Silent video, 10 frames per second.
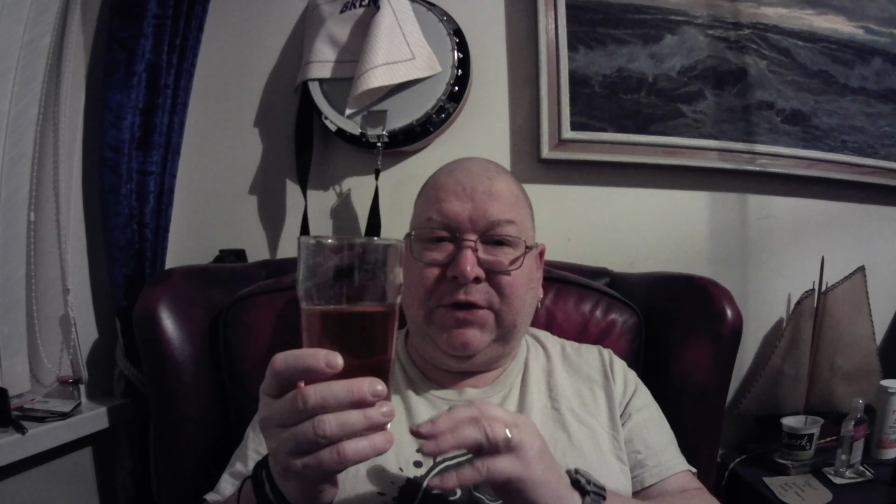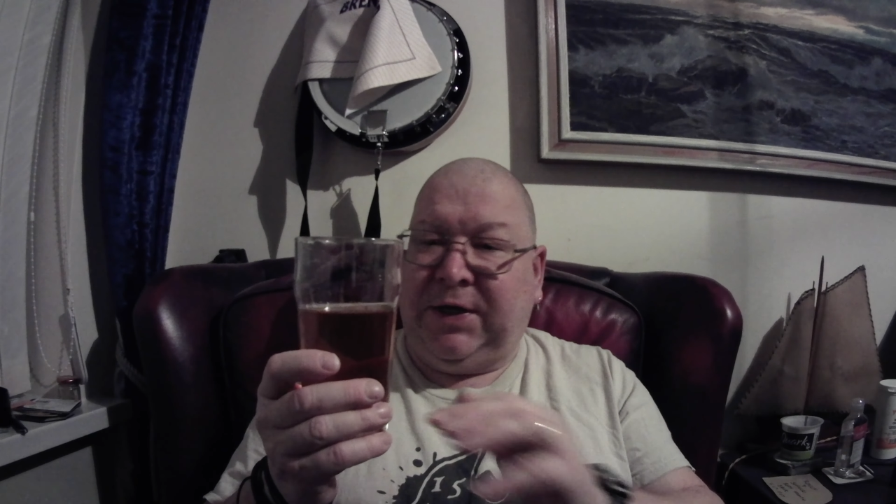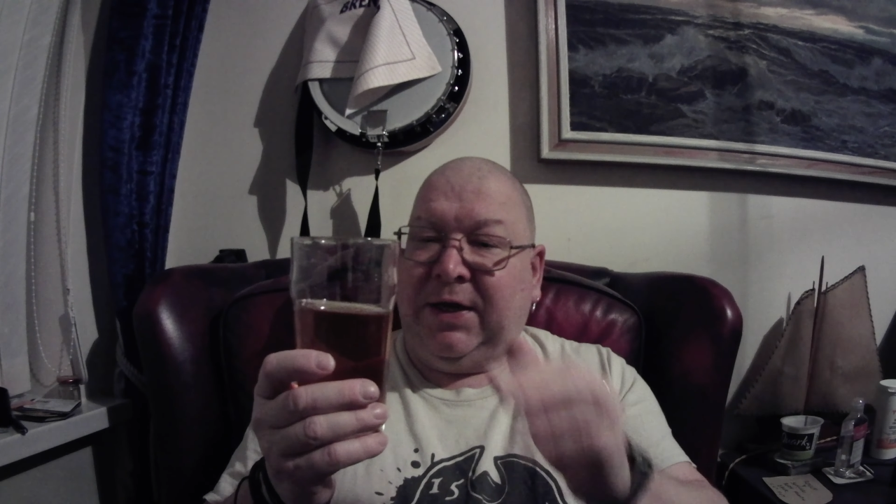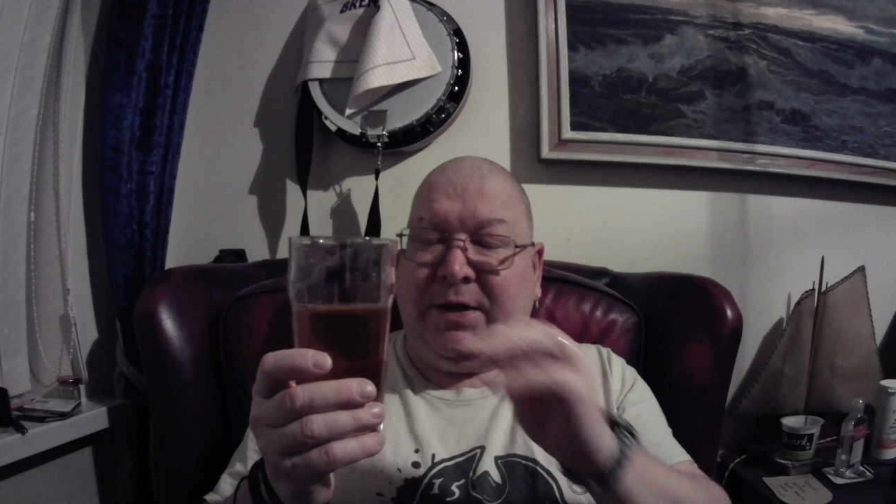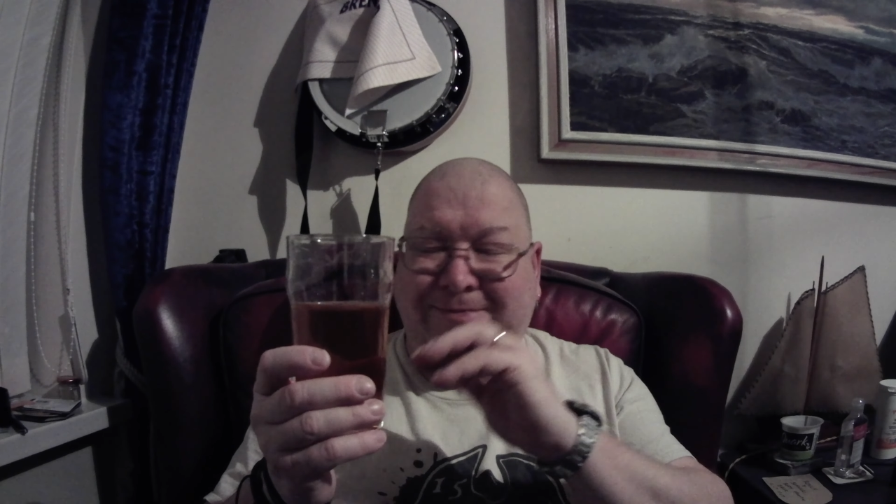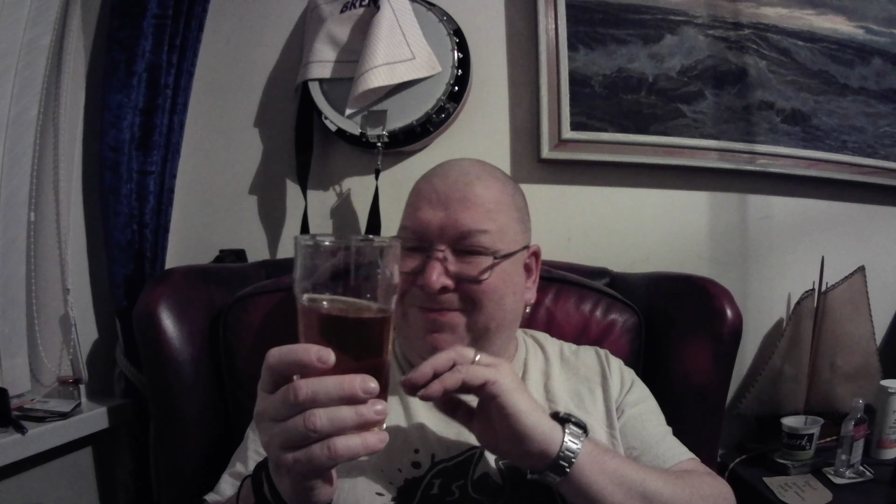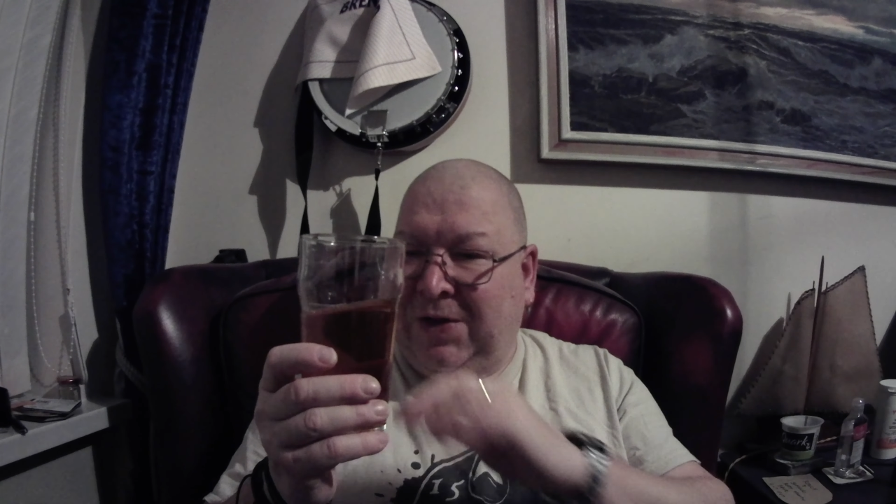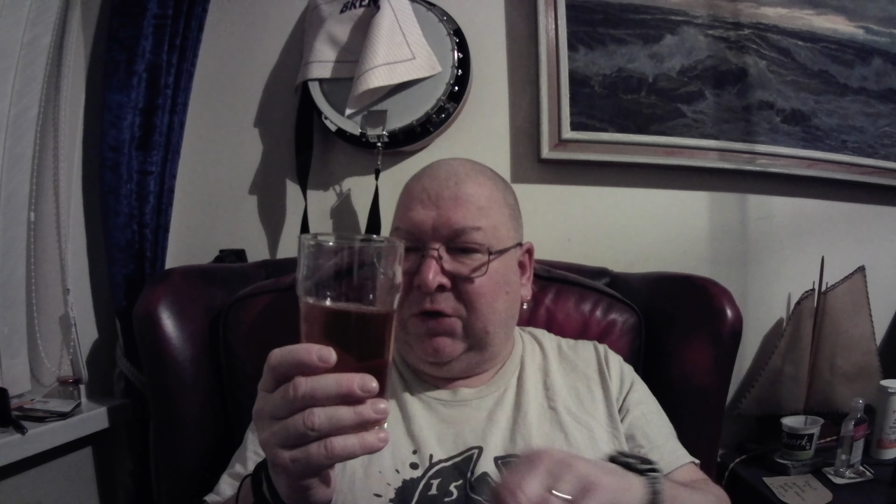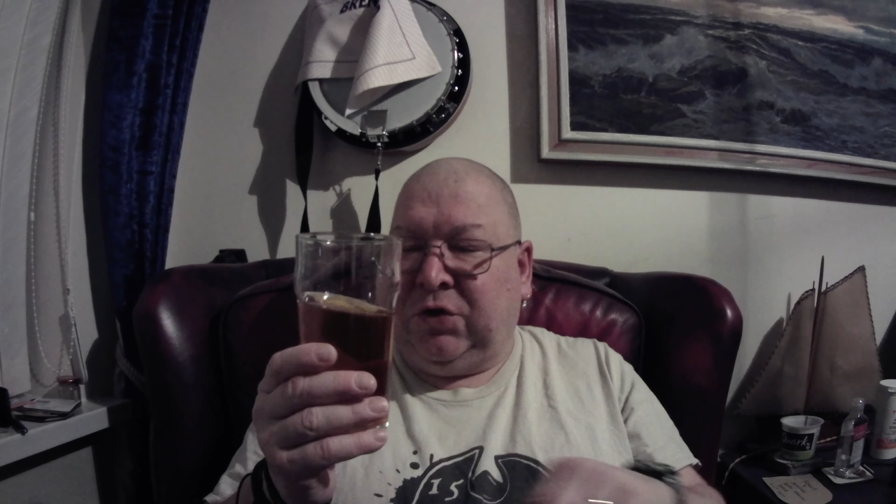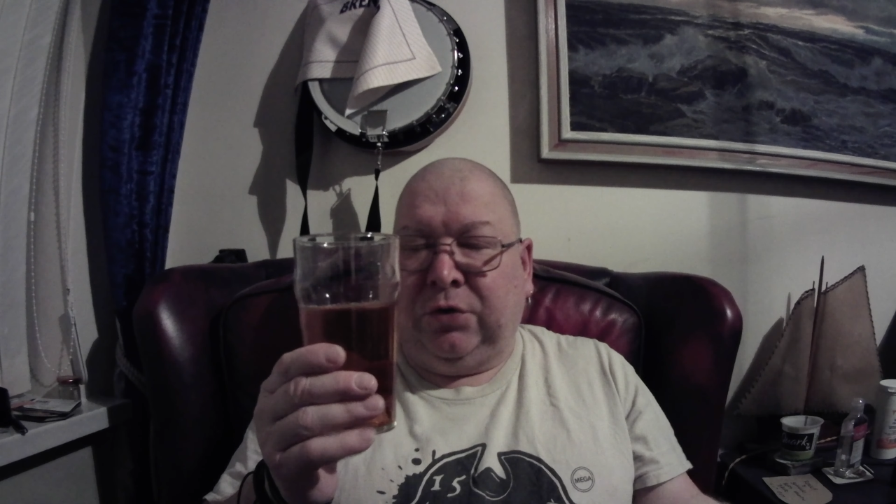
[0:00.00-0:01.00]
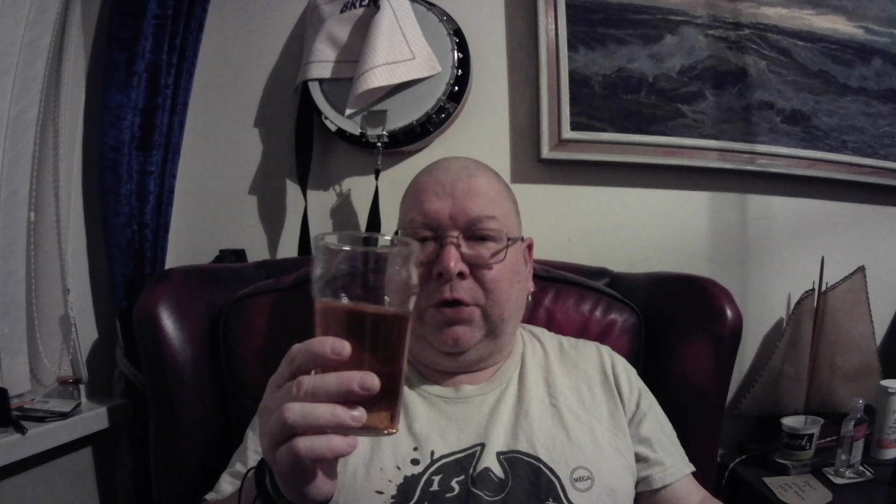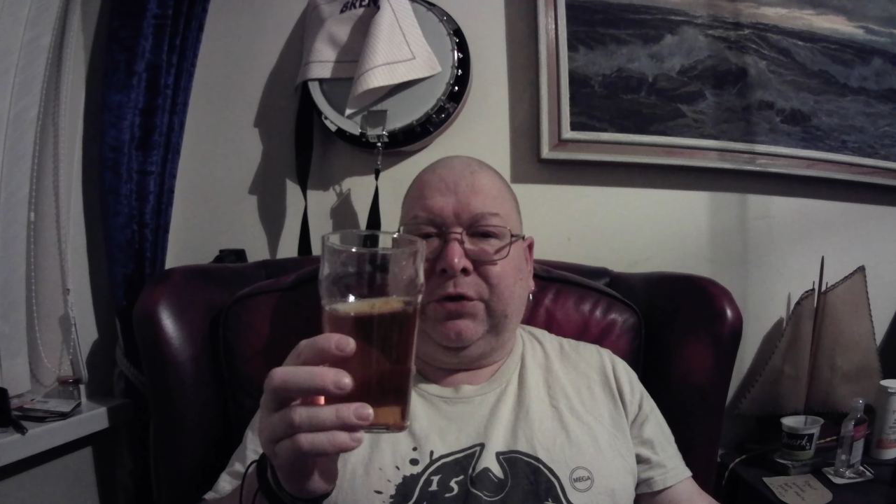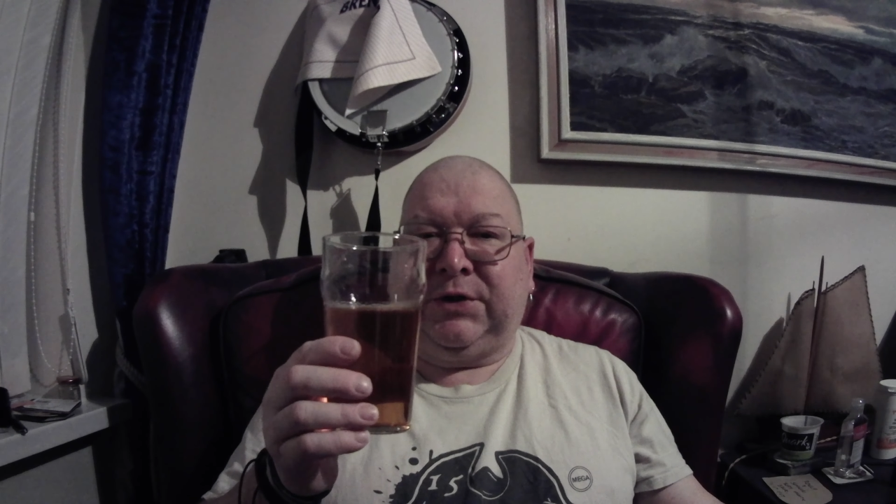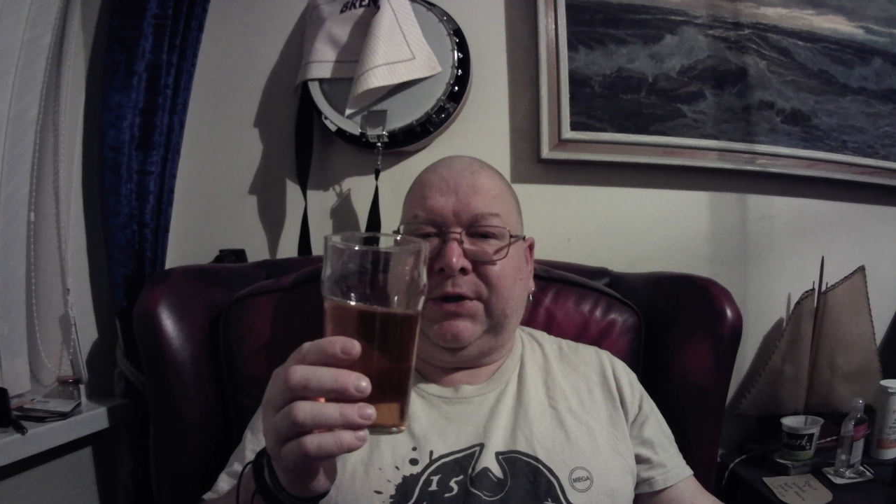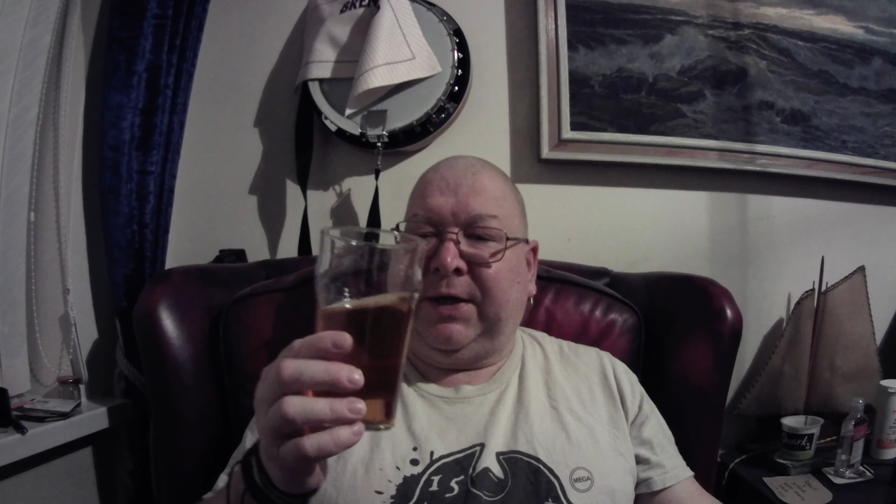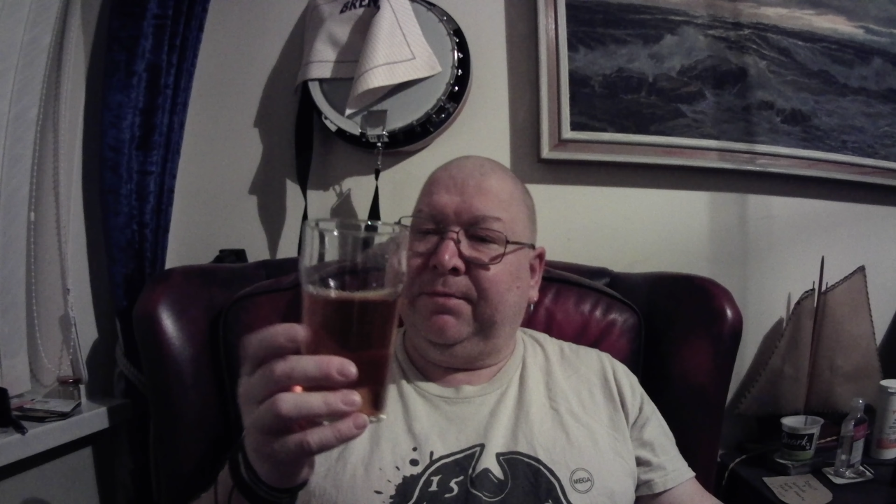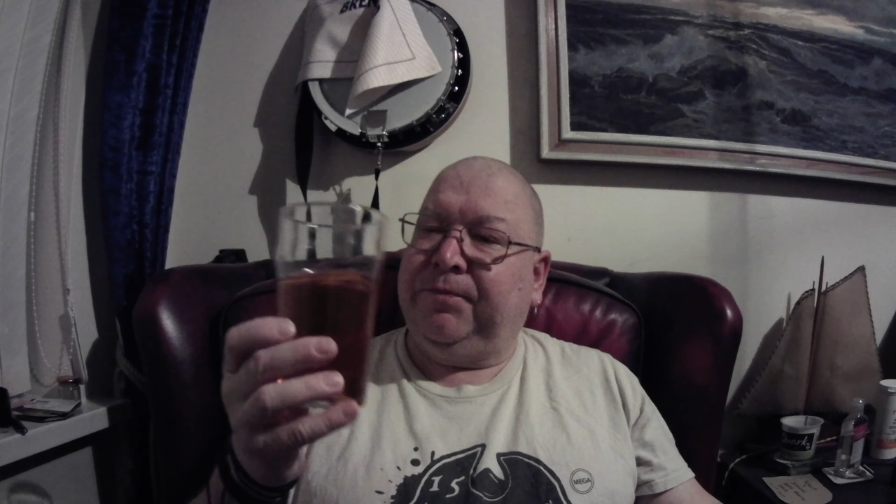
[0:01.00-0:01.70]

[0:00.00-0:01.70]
it, don't notice it.